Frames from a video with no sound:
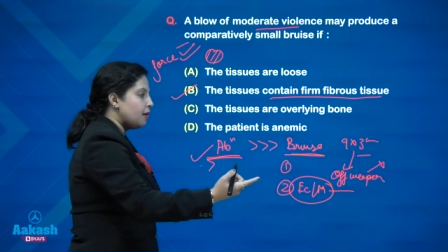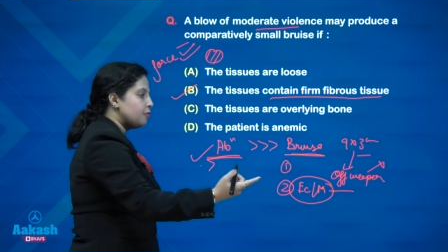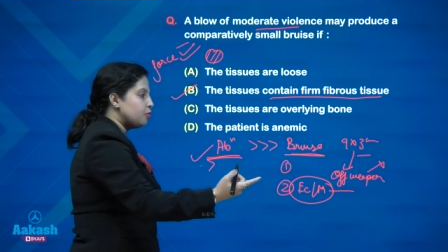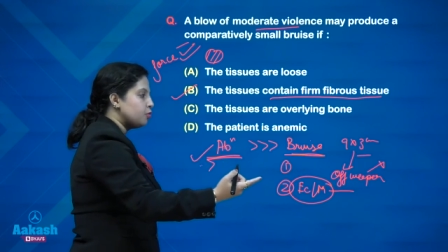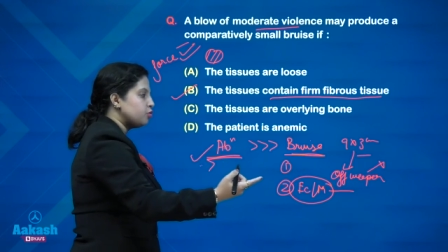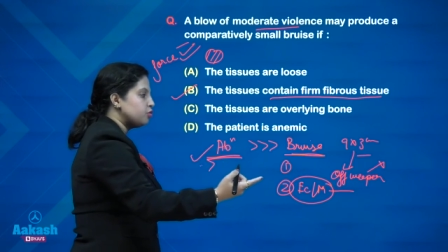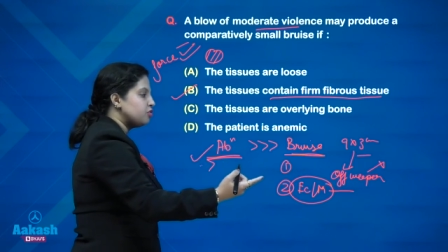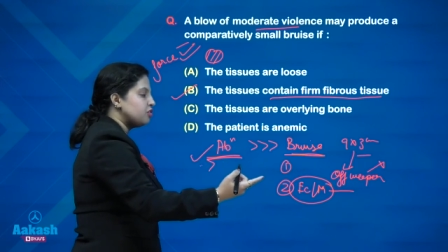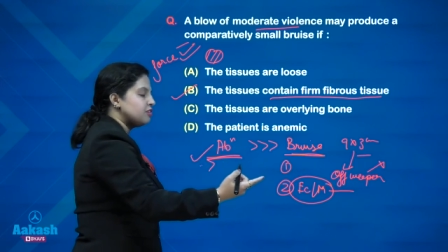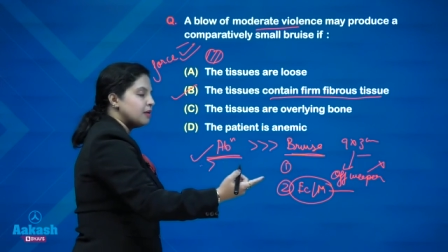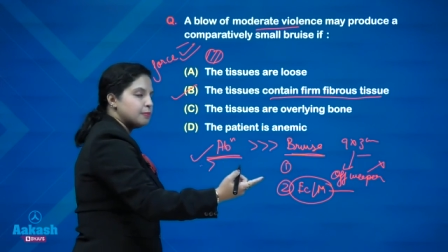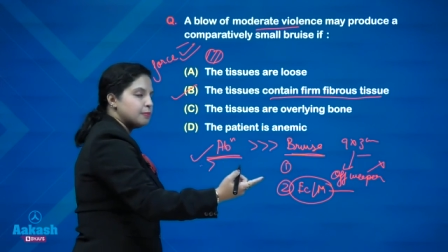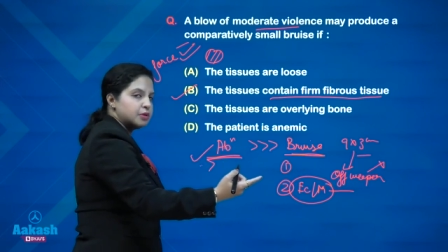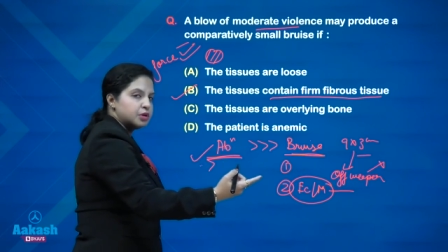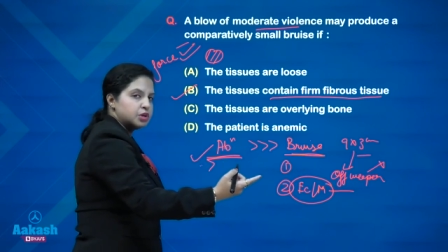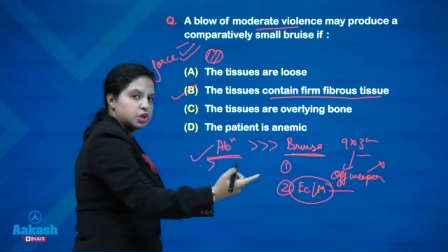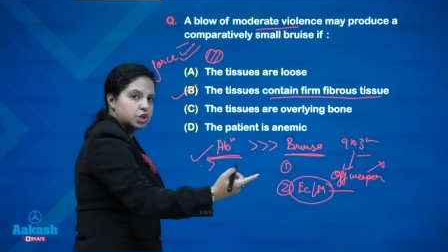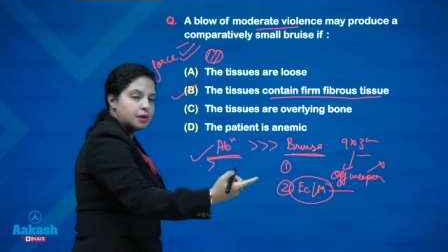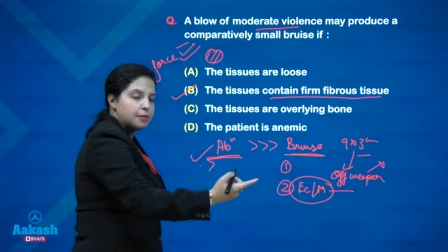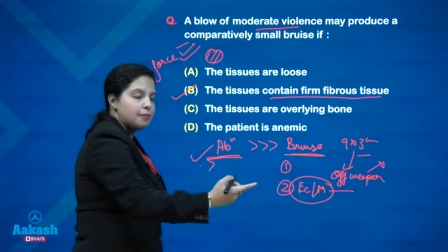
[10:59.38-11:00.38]
bruise is
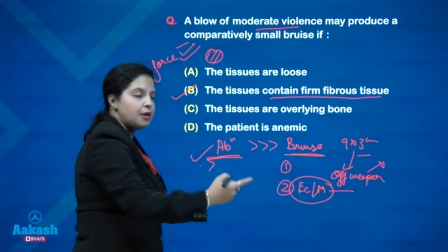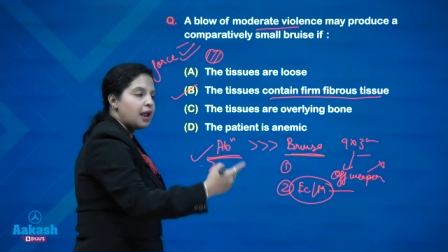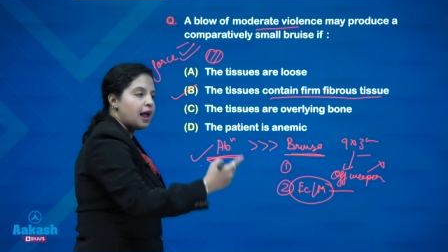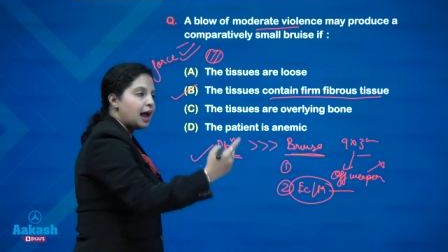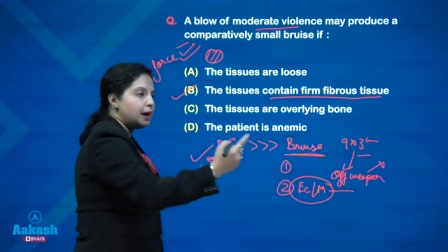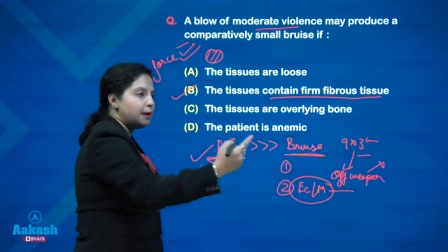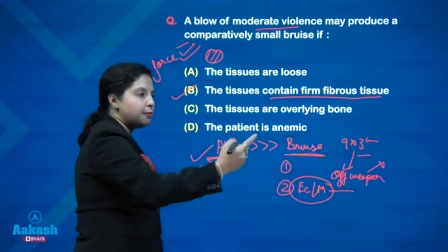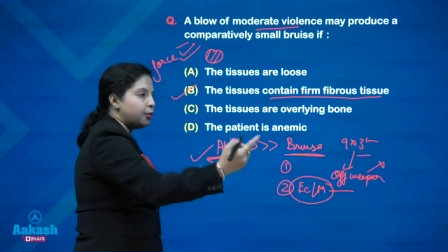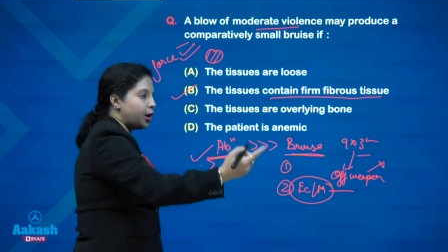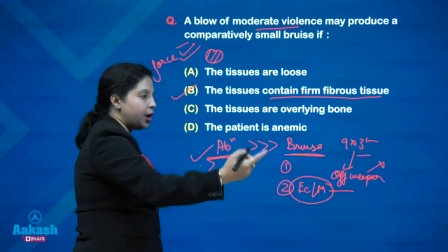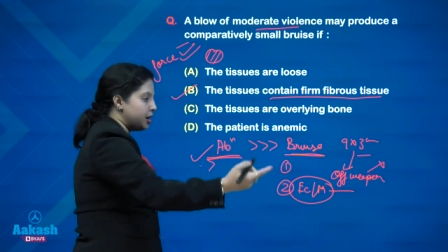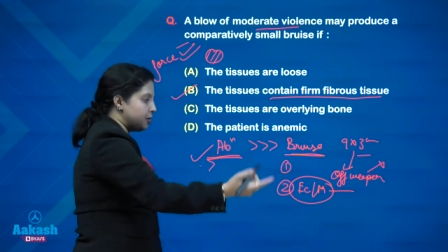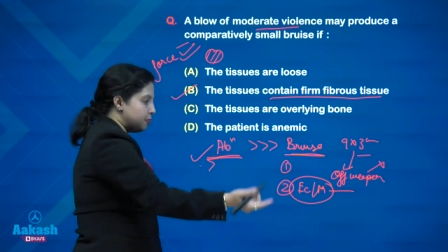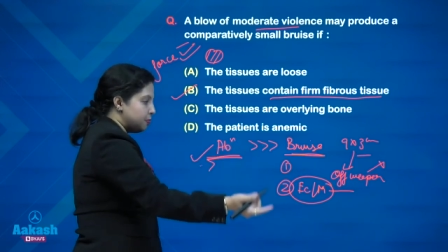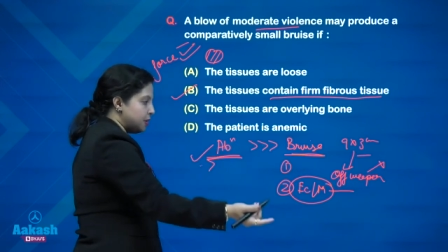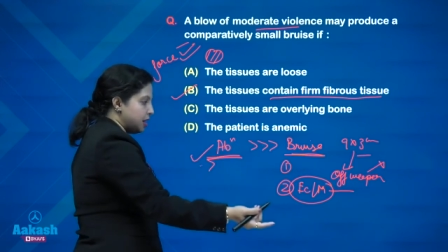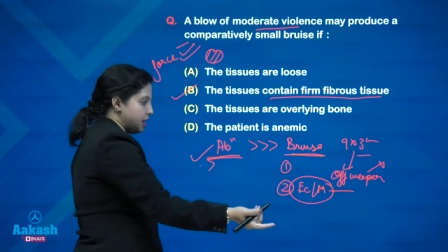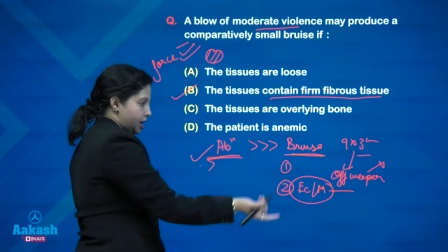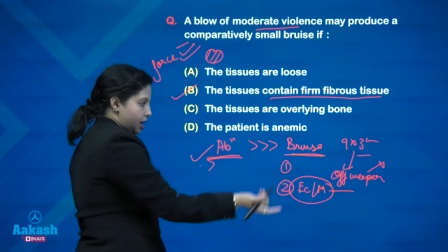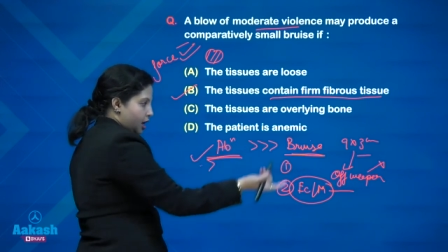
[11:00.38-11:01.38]
appreciable at point
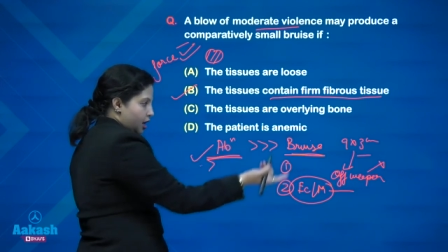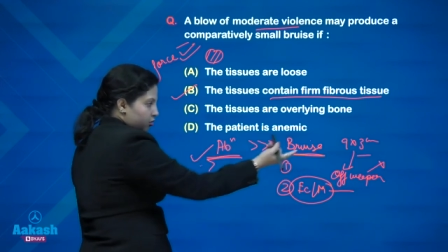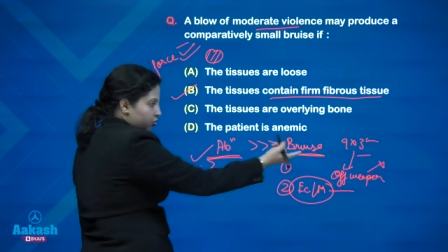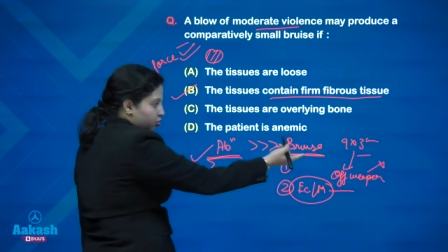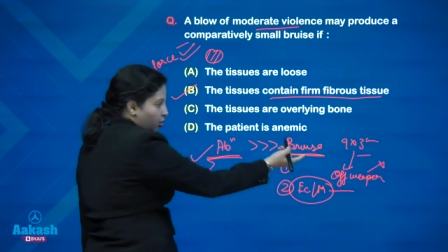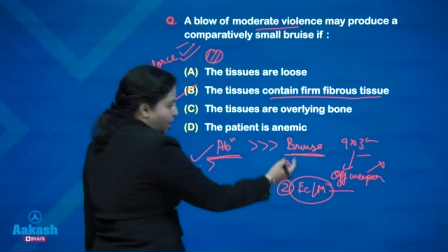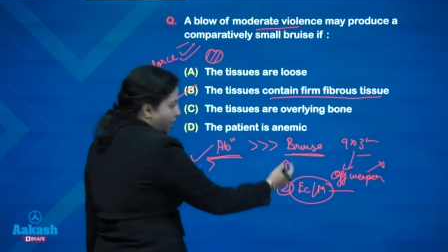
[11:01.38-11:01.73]
B. So